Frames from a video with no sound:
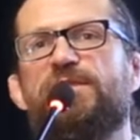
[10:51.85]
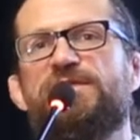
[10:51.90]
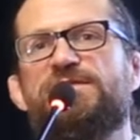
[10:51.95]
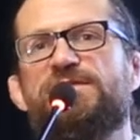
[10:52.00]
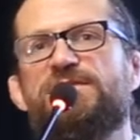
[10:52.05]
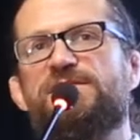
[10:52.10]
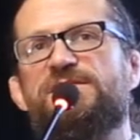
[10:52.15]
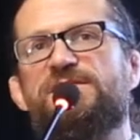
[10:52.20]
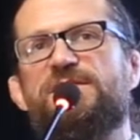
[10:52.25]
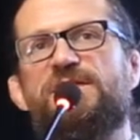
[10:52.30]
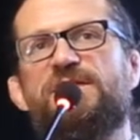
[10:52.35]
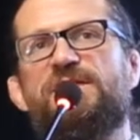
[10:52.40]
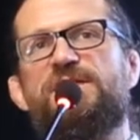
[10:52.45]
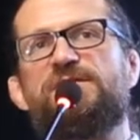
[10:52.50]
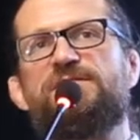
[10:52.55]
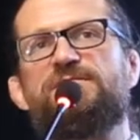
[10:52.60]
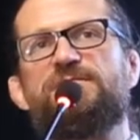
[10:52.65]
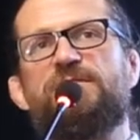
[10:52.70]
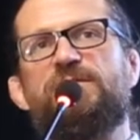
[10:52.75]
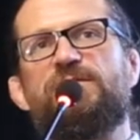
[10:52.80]
This is,
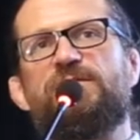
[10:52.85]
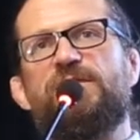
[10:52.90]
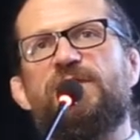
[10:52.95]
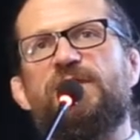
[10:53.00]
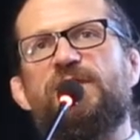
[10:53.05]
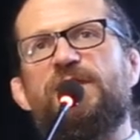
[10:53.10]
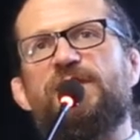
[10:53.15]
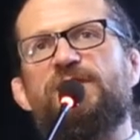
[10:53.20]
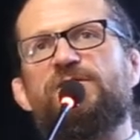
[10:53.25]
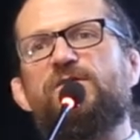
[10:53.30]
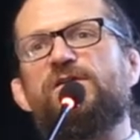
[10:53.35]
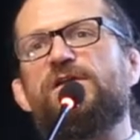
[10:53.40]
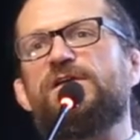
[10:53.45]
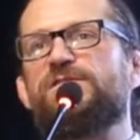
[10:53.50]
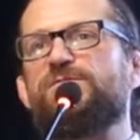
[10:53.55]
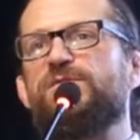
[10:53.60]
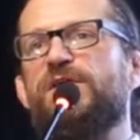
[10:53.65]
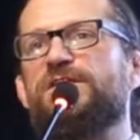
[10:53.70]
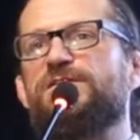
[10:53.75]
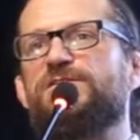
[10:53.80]
I don't
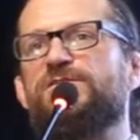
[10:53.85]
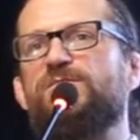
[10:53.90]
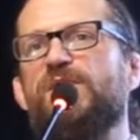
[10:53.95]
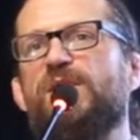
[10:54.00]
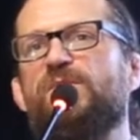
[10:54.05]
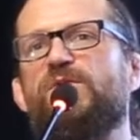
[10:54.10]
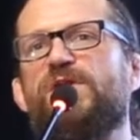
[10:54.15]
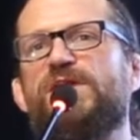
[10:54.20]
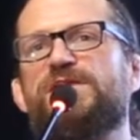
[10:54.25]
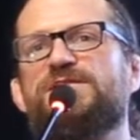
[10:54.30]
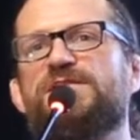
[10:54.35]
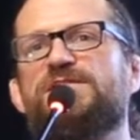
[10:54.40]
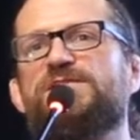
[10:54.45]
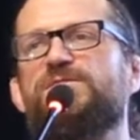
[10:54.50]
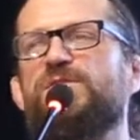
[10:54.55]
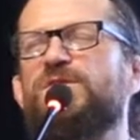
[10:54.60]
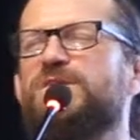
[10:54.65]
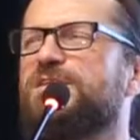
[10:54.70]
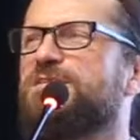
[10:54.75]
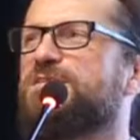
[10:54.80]
expect you to memorize this,
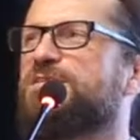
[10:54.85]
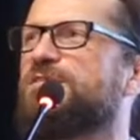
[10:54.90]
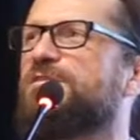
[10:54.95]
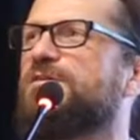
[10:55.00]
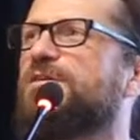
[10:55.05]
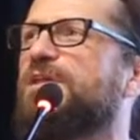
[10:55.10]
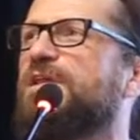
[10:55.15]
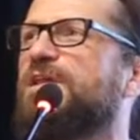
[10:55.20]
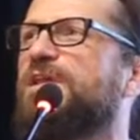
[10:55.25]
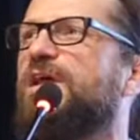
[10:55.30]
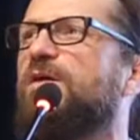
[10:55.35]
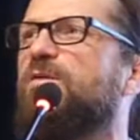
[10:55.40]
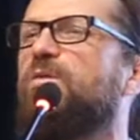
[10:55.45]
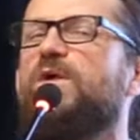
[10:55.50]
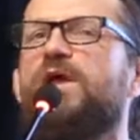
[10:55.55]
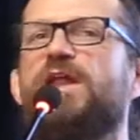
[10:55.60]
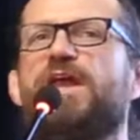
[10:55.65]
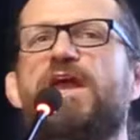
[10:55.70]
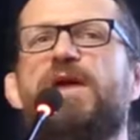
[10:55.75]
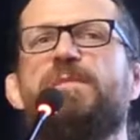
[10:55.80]
but this is looking at
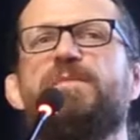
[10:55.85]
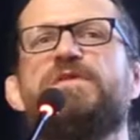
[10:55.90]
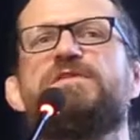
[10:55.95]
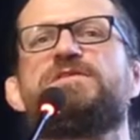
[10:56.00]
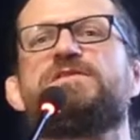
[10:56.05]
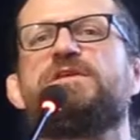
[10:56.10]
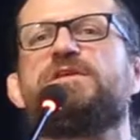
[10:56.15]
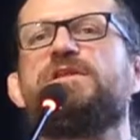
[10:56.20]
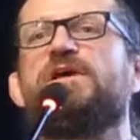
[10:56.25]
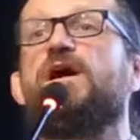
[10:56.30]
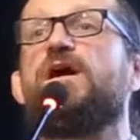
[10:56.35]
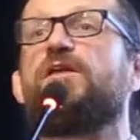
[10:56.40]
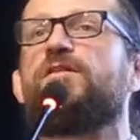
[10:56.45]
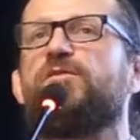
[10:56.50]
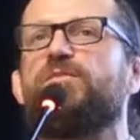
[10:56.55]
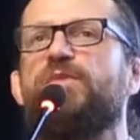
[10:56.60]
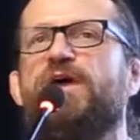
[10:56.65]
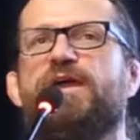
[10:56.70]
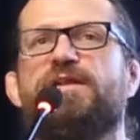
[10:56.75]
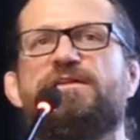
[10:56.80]
what happens to the
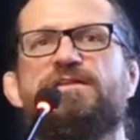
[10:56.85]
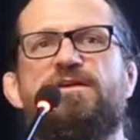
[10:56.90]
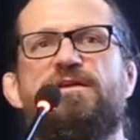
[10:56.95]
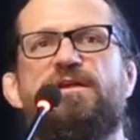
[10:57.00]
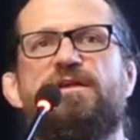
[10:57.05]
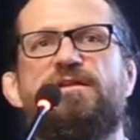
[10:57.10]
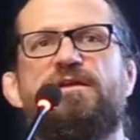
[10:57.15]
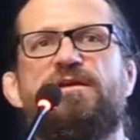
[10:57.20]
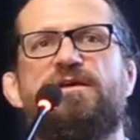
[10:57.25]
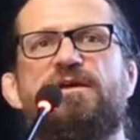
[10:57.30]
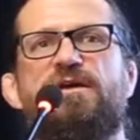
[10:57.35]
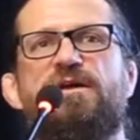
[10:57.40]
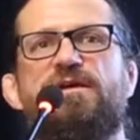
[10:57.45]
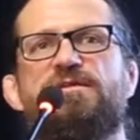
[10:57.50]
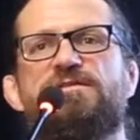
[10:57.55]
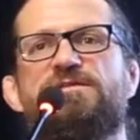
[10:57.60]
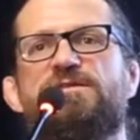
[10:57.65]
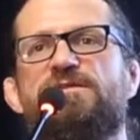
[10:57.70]
other bacteria in the gut.